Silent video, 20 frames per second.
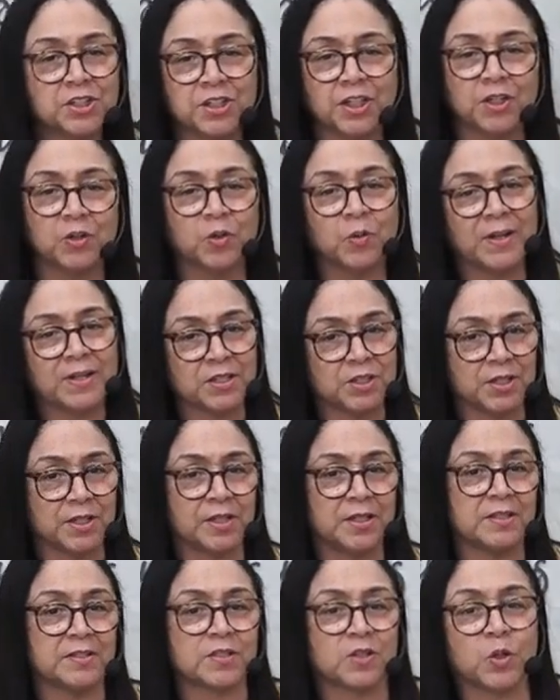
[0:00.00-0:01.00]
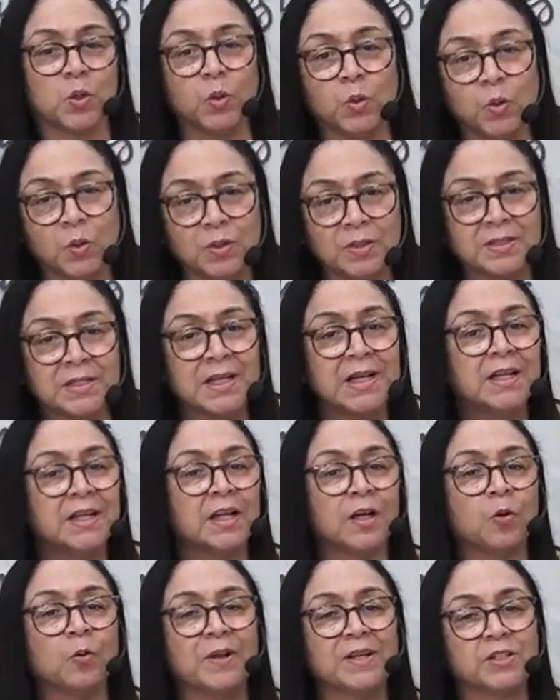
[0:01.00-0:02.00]
they don't question the schools,
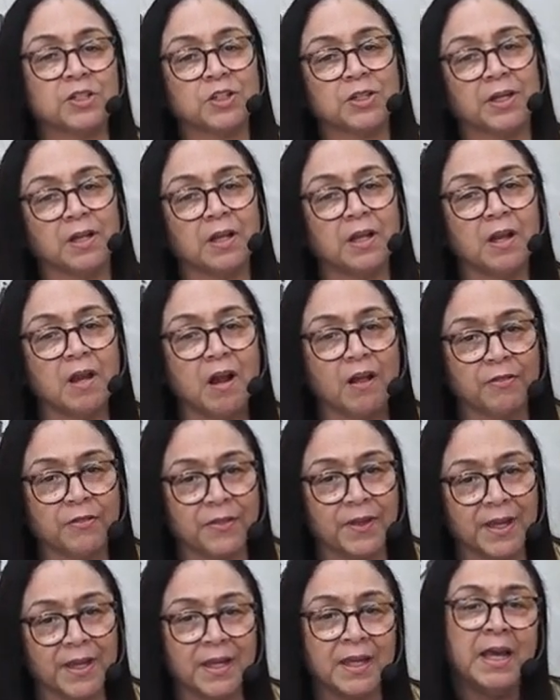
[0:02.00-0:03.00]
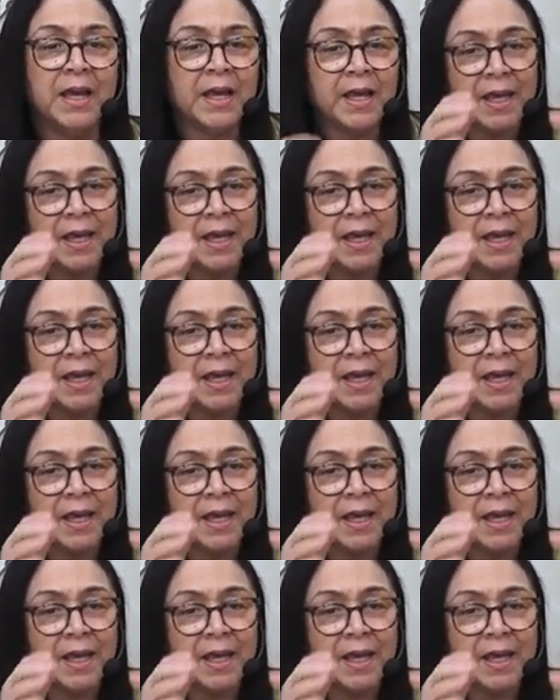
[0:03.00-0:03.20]
they question nothing.